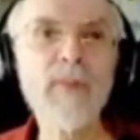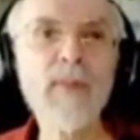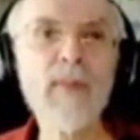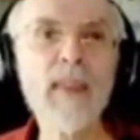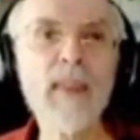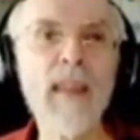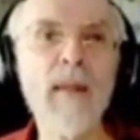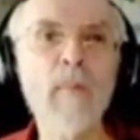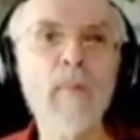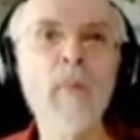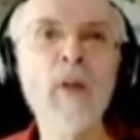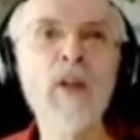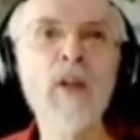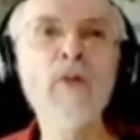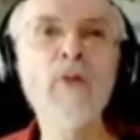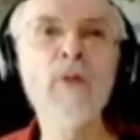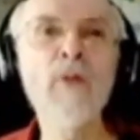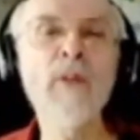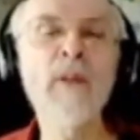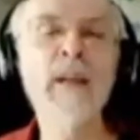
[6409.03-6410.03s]

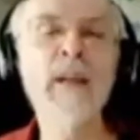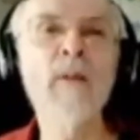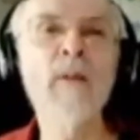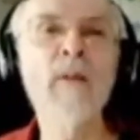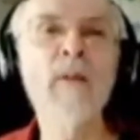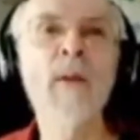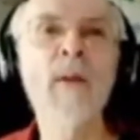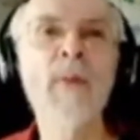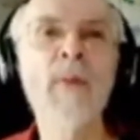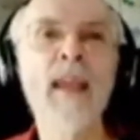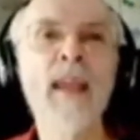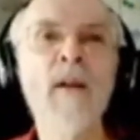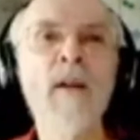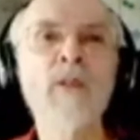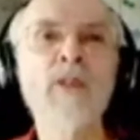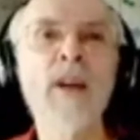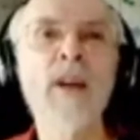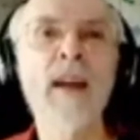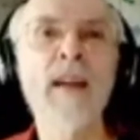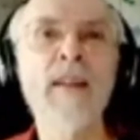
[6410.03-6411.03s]
maneuvering around the
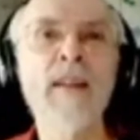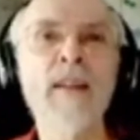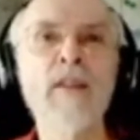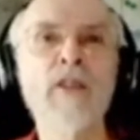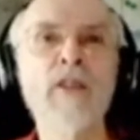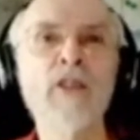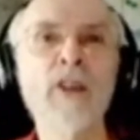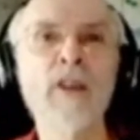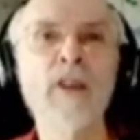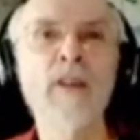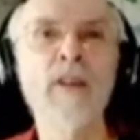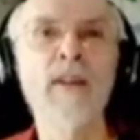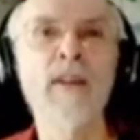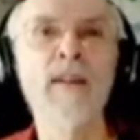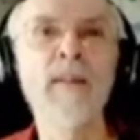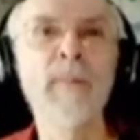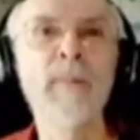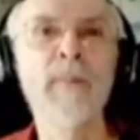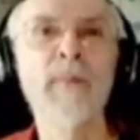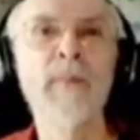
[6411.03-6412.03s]
outside of the circle,
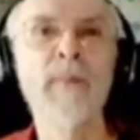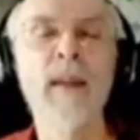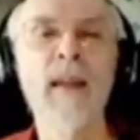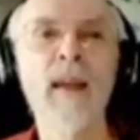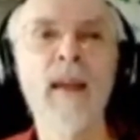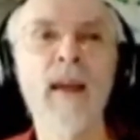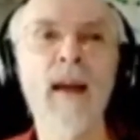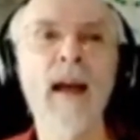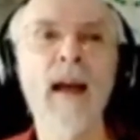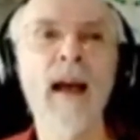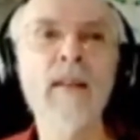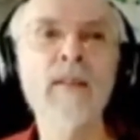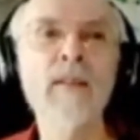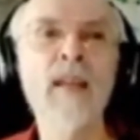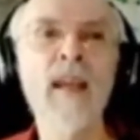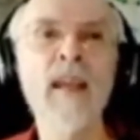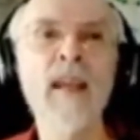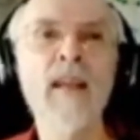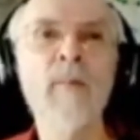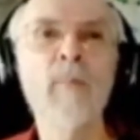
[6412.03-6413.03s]
I'll
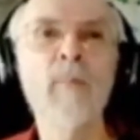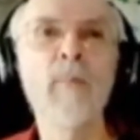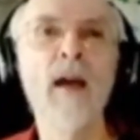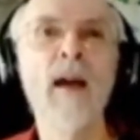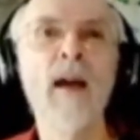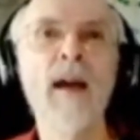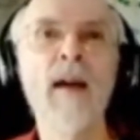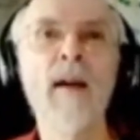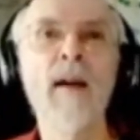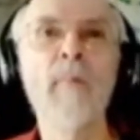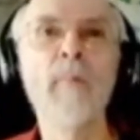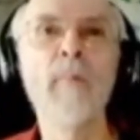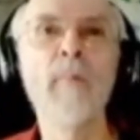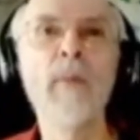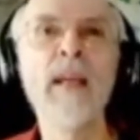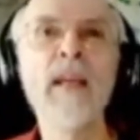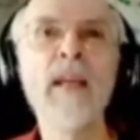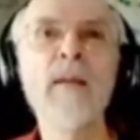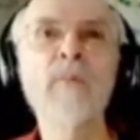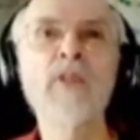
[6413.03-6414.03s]
take
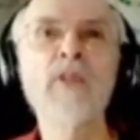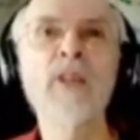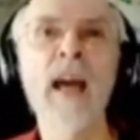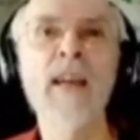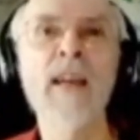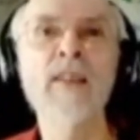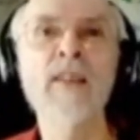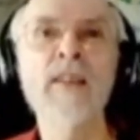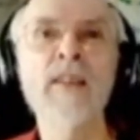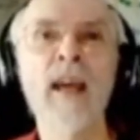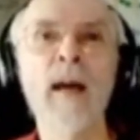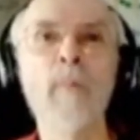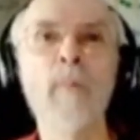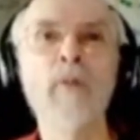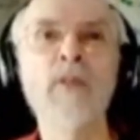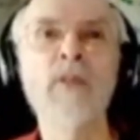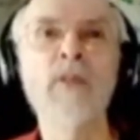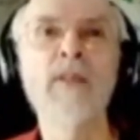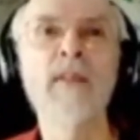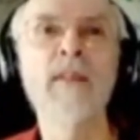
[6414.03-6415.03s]
medium-sized steps
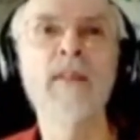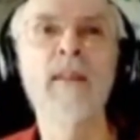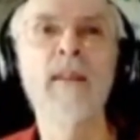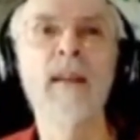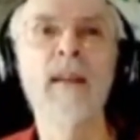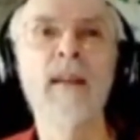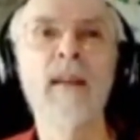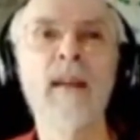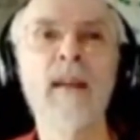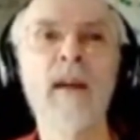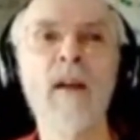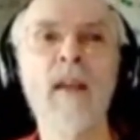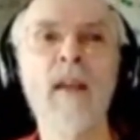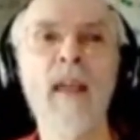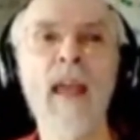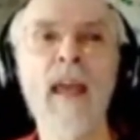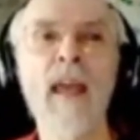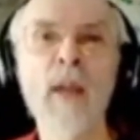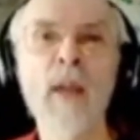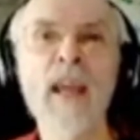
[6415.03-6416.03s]
and
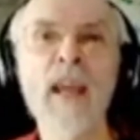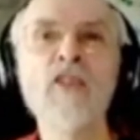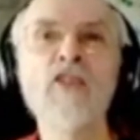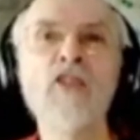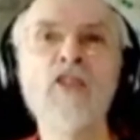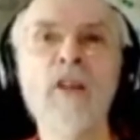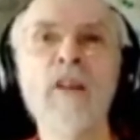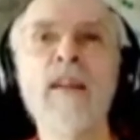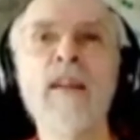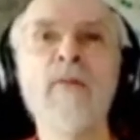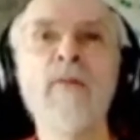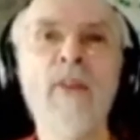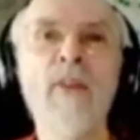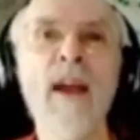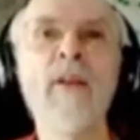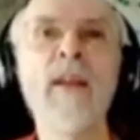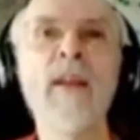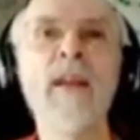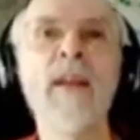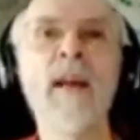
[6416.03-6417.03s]
occasionally
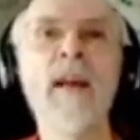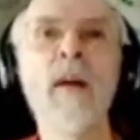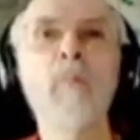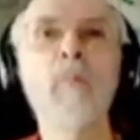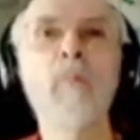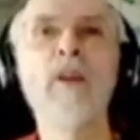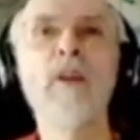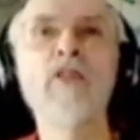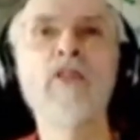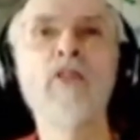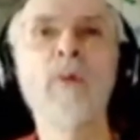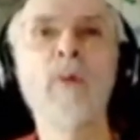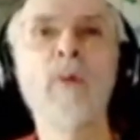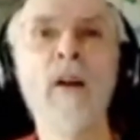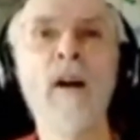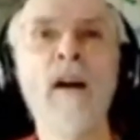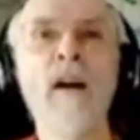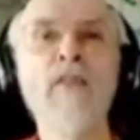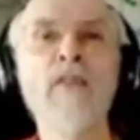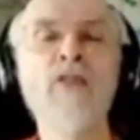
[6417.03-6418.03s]
vary it upwards to a
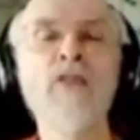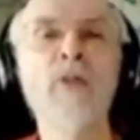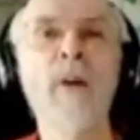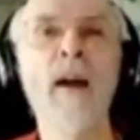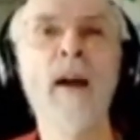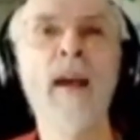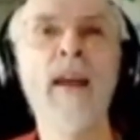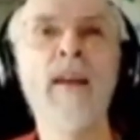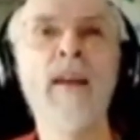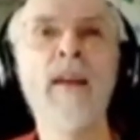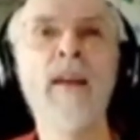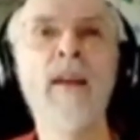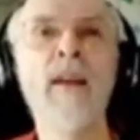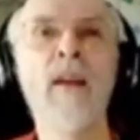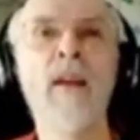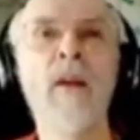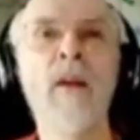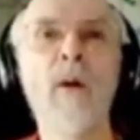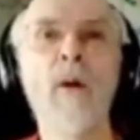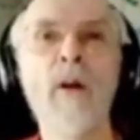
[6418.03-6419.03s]
long stride
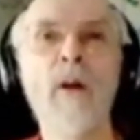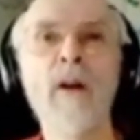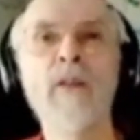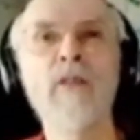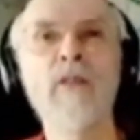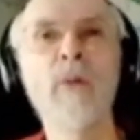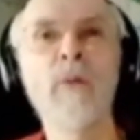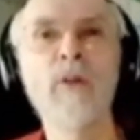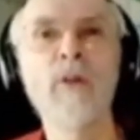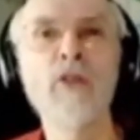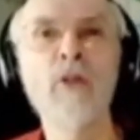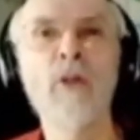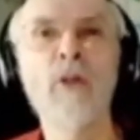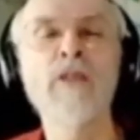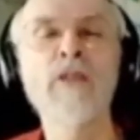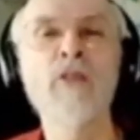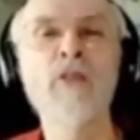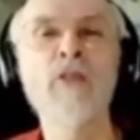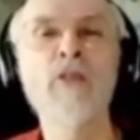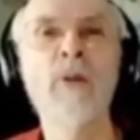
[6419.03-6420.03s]
or to a short
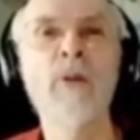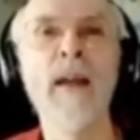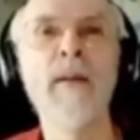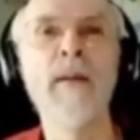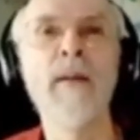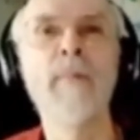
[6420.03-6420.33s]
stride.